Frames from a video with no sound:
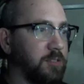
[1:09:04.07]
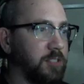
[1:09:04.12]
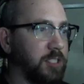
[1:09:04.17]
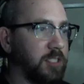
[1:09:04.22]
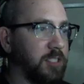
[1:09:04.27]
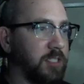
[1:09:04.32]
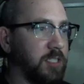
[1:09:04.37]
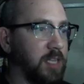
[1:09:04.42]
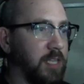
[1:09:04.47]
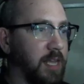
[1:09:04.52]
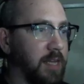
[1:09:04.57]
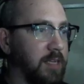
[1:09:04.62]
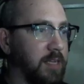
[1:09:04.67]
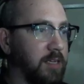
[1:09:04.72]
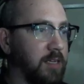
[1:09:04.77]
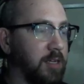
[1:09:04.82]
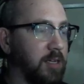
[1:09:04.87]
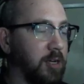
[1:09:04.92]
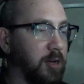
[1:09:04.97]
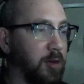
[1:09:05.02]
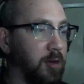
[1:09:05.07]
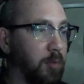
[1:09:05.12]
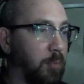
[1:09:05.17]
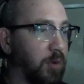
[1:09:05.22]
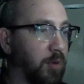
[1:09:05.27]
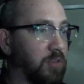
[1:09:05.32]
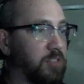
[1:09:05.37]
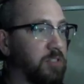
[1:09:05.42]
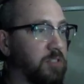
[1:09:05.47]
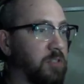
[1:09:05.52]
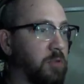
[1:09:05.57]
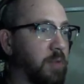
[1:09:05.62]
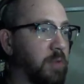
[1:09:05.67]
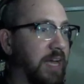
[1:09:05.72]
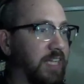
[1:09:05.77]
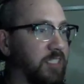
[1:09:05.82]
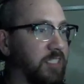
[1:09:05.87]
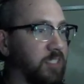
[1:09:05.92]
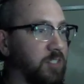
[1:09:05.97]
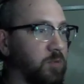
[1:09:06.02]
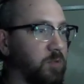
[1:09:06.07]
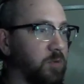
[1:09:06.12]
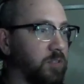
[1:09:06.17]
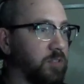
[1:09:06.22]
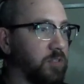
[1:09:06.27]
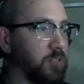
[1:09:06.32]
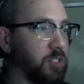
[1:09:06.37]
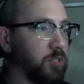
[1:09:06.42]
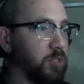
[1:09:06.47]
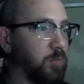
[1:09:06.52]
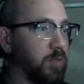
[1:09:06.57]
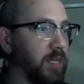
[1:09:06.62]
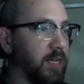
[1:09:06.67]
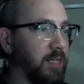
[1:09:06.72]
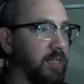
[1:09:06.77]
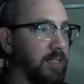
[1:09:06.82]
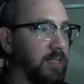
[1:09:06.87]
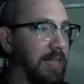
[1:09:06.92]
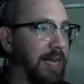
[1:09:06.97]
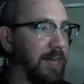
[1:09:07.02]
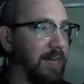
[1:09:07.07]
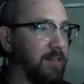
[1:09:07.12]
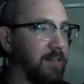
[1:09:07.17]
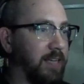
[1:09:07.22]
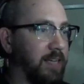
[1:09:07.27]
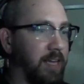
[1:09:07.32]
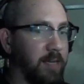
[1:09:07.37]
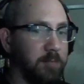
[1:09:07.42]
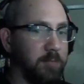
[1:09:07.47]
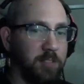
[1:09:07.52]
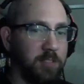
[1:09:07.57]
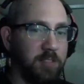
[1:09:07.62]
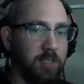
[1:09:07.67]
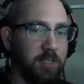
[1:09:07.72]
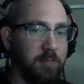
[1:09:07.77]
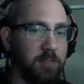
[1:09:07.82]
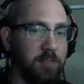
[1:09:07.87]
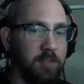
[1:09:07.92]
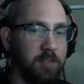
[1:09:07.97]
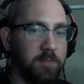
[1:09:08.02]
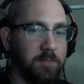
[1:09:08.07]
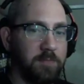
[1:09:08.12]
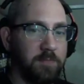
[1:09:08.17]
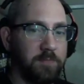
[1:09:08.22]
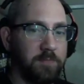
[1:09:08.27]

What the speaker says: just like personal matches where they're just playing ladder games or something.